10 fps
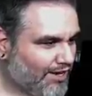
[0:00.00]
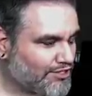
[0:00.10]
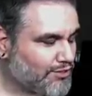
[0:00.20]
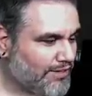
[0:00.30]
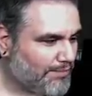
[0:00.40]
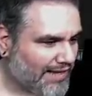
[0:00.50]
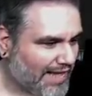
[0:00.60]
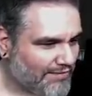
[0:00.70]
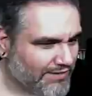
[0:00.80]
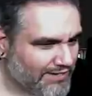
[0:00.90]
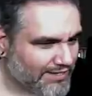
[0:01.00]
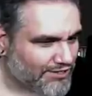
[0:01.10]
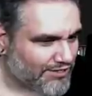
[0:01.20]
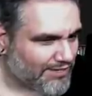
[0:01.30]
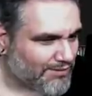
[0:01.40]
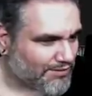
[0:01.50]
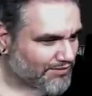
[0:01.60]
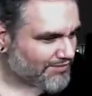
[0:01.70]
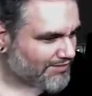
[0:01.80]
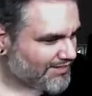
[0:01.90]
Also, we can play Advent and then turn it into a
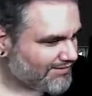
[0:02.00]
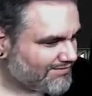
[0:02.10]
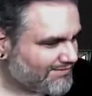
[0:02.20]
three three.